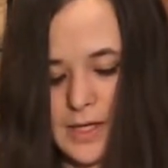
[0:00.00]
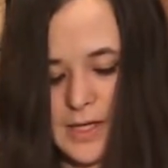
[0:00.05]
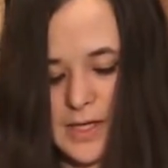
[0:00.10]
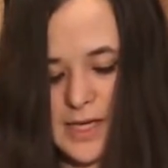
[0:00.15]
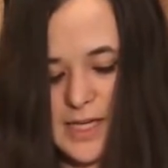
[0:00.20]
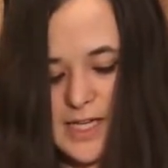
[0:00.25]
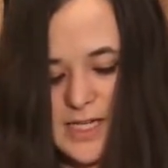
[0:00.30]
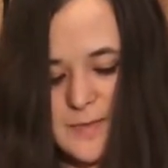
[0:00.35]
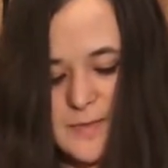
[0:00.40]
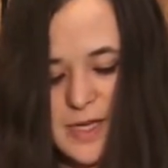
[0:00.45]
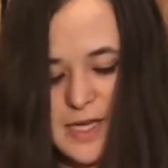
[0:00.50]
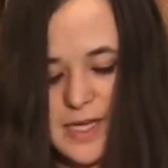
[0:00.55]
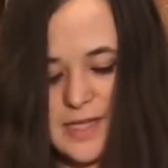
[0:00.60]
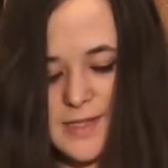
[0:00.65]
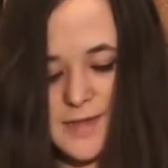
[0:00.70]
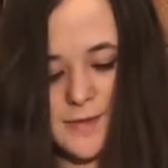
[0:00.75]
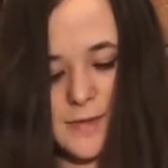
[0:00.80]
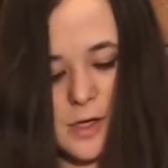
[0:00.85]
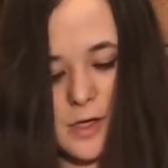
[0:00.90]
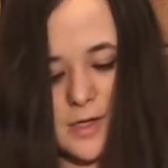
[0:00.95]
It is because
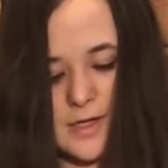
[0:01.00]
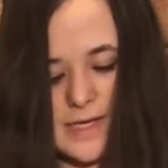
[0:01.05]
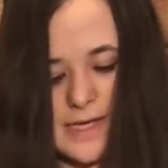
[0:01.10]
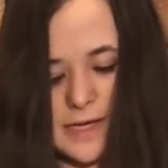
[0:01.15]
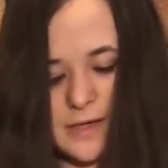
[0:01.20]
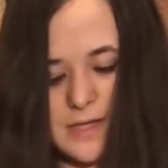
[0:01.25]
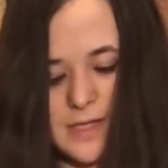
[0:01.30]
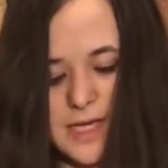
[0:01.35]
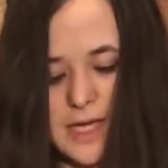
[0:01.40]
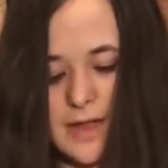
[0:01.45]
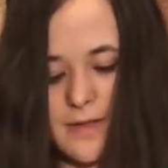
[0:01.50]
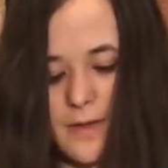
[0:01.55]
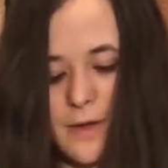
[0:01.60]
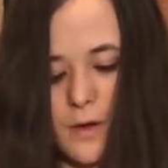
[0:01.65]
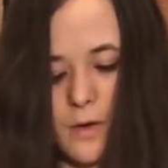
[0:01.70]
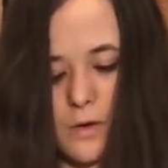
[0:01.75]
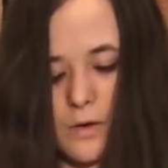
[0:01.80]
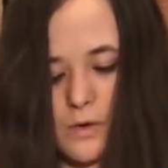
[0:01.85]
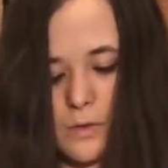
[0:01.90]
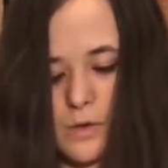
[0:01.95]
of Girl Scouts and the
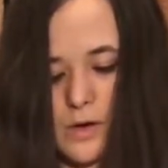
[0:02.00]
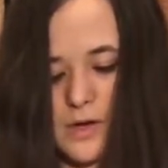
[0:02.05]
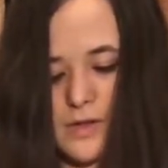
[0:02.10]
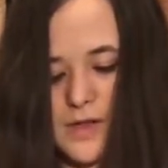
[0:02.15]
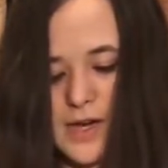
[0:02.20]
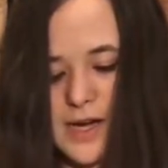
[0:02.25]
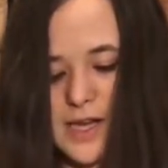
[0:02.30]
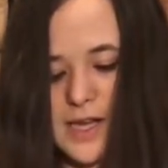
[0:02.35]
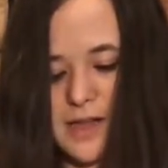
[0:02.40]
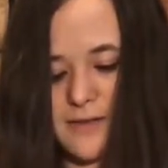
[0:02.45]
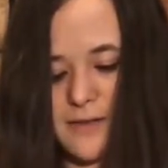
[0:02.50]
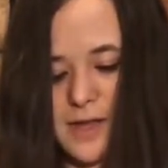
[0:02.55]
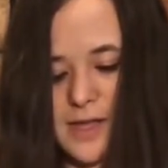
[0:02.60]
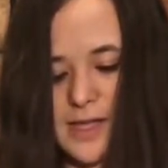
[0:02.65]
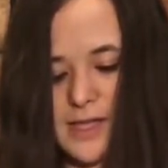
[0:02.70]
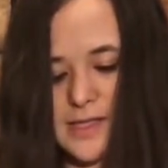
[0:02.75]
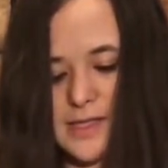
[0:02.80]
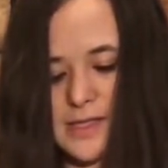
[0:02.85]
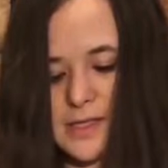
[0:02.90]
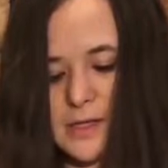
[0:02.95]
Gold Award that I even
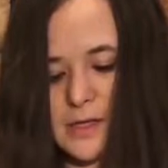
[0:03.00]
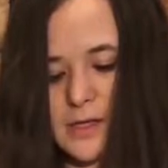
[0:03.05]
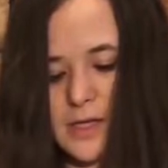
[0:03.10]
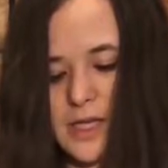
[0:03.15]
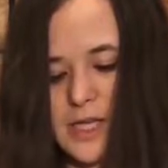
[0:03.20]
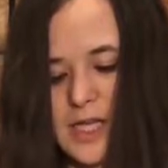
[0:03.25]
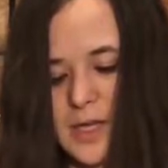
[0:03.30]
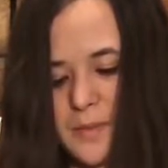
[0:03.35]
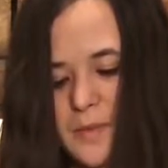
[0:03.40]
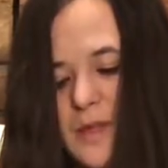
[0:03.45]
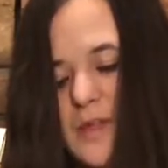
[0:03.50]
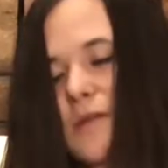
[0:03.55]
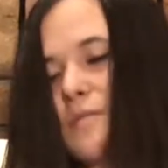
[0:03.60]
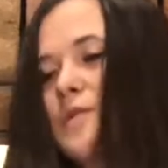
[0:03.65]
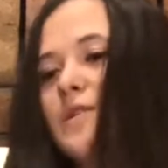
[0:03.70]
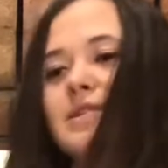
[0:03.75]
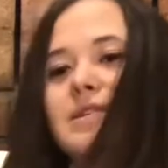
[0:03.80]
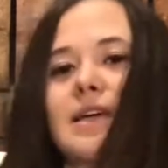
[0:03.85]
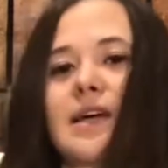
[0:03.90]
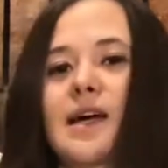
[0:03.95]
considered keeping the
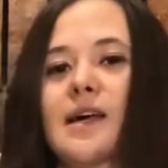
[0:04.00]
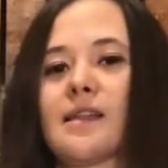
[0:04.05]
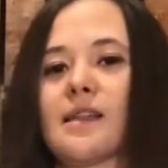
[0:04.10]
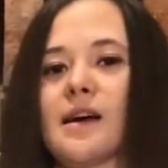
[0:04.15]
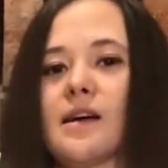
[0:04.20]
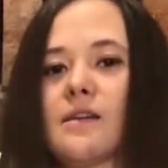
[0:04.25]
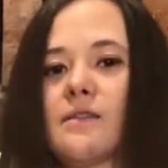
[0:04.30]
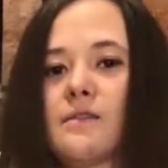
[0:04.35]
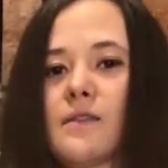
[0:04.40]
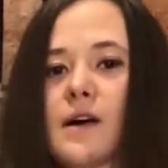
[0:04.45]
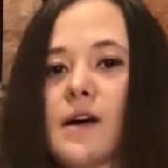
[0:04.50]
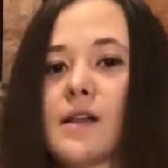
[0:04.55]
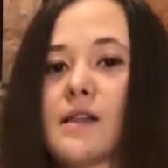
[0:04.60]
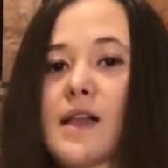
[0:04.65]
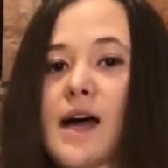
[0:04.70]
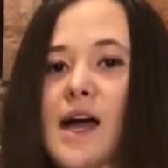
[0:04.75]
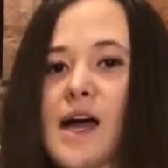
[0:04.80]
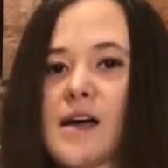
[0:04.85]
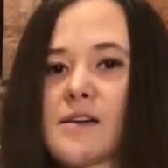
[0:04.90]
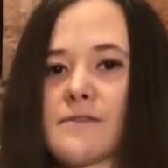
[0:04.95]
music I love
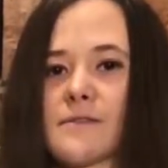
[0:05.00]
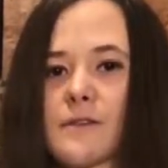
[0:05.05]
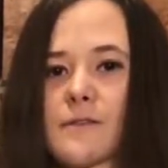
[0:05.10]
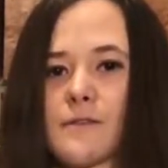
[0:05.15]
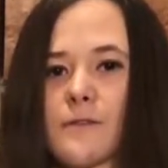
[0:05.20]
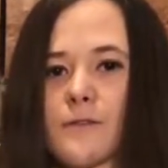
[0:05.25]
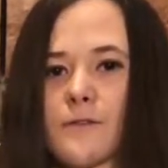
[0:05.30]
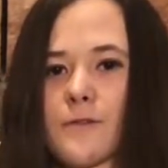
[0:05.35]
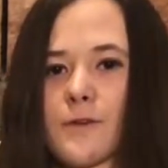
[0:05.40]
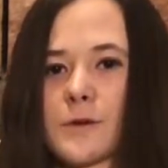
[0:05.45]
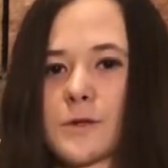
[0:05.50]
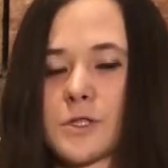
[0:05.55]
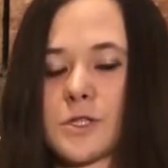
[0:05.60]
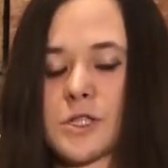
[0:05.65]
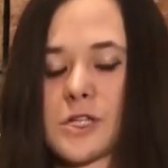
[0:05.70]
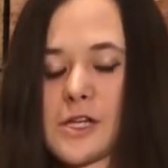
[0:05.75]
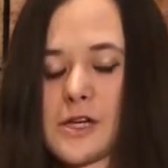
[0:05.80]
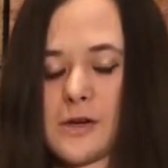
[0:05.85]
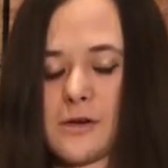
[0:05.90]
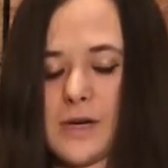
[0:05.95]
alive for future
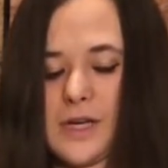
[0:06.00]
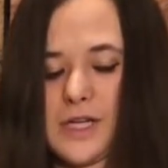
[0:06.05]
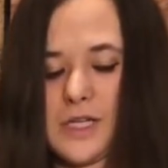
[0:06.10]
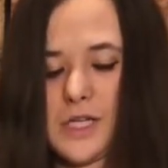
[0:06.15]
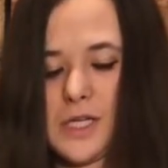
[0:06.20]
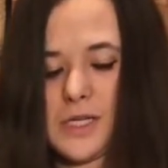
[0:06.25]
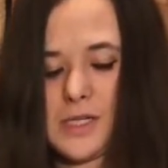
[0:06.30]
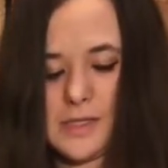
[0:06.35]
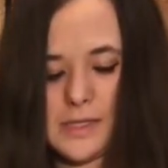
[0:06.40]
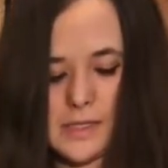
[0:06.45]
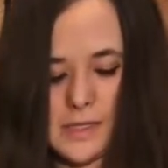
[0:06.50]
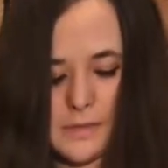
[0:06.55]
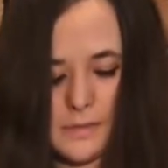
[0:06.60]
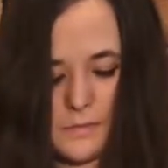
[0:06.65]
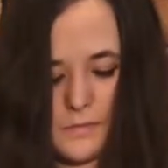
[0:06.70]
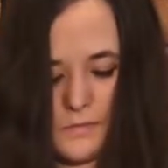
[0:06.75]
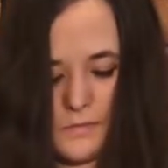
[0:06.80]
generations.